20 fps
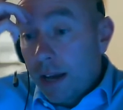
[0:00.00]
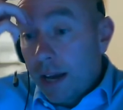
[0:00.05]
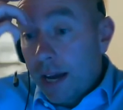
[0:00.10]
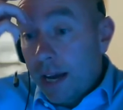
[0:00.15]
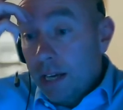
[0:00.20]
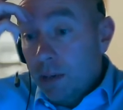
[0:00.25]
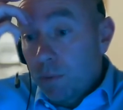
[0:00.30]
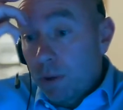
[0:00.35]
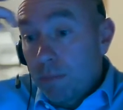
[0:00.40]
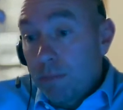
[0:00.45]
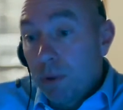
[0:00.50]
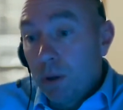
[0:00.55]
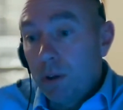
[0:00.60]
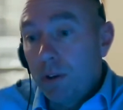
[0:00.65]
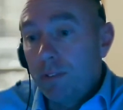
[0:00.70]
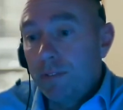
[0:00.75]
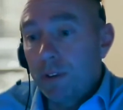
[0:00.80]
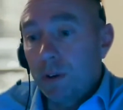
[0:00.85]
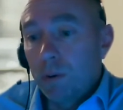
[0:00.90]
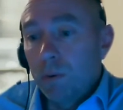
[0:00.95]
and we
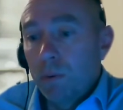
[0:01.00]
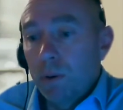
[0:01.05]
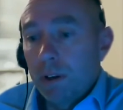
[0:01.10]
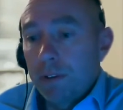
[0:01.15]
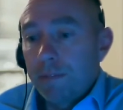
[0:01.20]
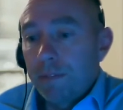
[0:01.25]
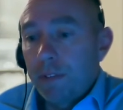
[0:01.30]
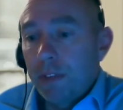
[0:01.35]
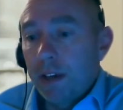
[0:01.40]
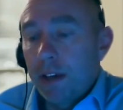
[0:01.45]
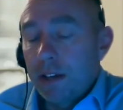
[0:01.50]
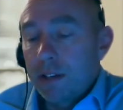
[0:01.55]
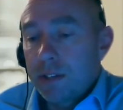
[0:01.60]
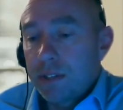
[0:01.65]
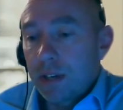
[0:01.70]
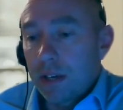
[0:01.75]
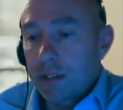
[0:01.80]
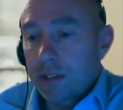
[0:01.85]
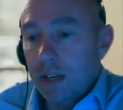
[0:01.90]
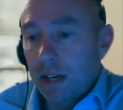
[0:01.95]
moved all of the
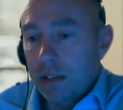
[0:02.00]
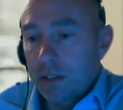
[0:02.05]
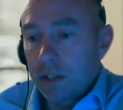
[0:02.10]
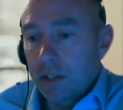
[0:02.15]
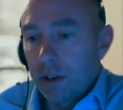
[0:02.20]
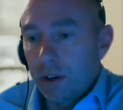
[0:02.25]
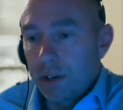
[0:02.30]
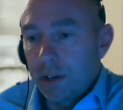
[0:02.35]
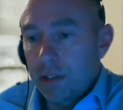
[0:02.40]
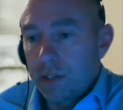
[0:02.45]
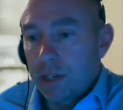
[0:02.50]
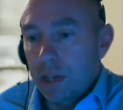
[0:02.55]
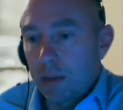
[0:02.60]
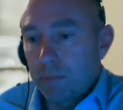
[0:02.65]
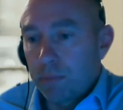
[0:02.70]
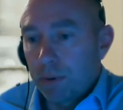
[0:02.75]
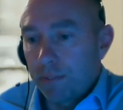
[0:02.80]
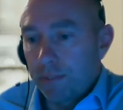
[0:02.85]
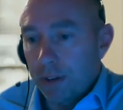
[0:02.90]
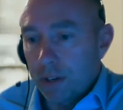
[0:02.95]
16 to 19
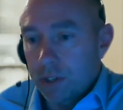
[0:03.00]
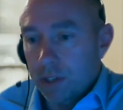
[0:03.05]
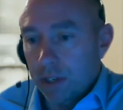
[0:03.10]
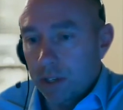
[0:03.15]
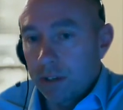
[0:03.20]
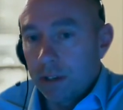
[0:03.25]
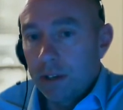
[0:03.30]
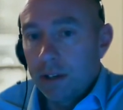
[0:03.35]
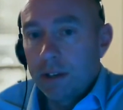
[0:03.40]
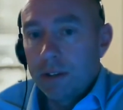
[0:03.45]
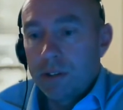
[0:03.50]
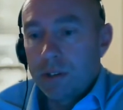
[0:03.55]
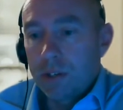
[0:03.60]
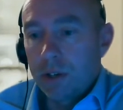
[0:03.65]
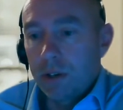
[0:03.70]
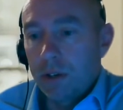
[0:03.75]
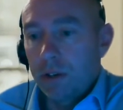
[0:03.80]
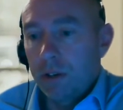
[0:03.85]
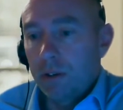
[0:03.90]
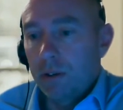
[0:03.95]
provision
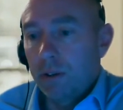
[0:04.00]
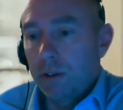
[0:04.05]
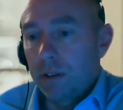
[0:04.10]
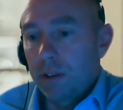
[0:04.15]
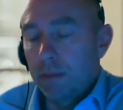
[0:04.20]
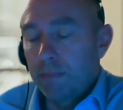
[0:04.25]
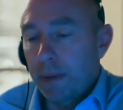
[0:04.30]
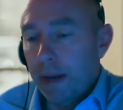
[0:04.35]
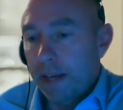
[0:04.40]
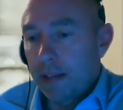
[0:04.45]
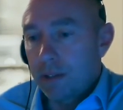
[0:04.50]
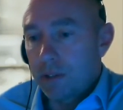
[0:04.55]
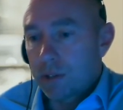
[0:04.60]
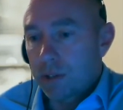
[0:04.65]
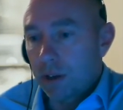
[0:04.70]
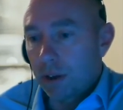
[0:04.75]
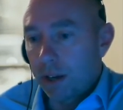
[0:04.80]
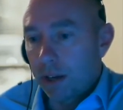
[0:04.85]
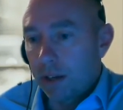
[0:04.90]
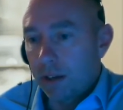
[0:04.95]
to the main
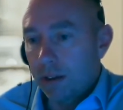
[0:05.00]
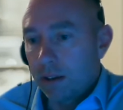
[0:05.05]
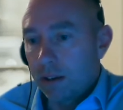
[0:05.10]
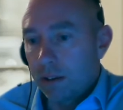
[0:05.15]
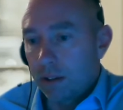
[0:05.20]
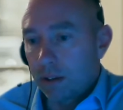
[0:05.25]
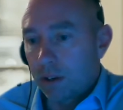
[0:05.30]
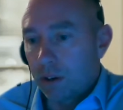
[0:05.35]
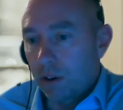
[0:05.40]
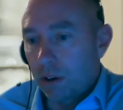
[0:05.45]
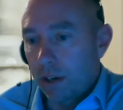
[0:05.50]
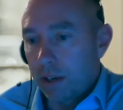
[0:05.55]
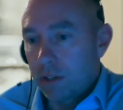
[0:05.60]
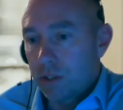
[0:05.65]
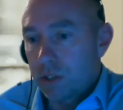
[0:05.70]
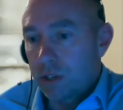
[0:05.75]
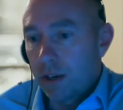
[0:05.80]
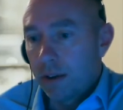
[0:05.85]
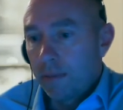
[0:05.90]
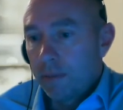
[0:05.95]
site of the
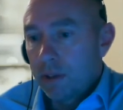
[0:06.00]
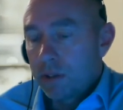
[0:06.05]
college.